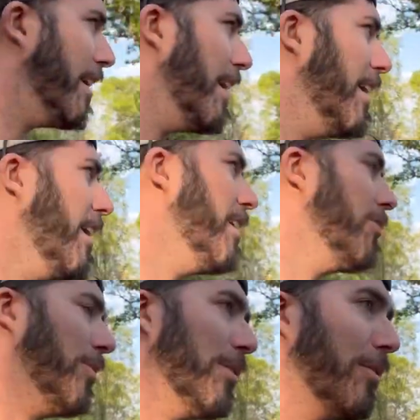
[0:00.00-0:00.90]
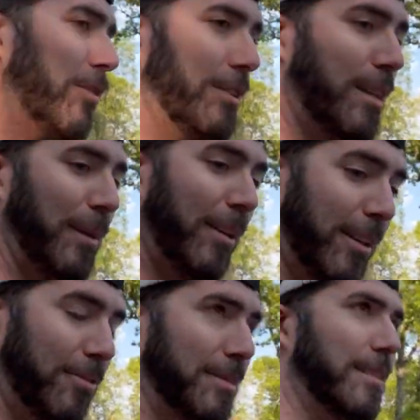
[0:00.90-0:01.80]
Well, when I first came out here,
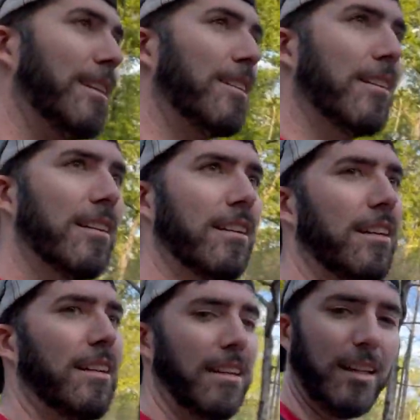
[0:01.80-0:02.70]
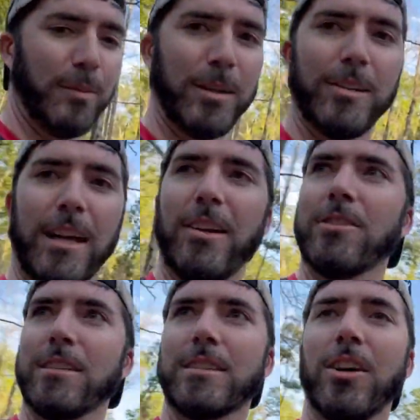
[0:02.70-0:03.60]
it was there. I come out here now and
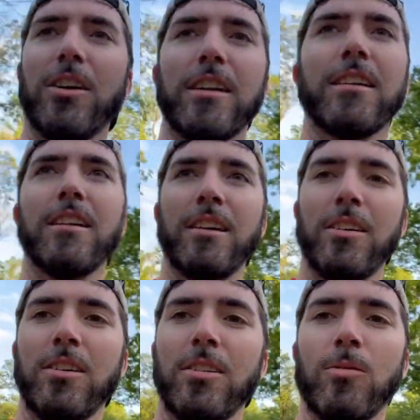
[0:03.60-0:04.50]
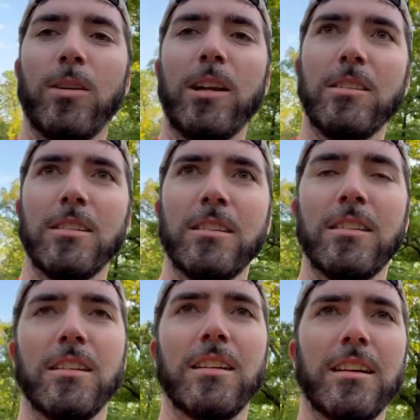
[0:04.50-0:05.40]
it's gone. Well,
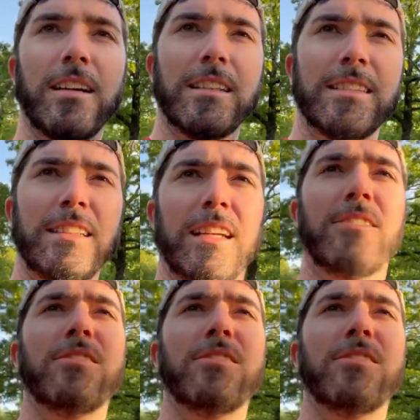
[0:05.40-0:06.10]
I see now.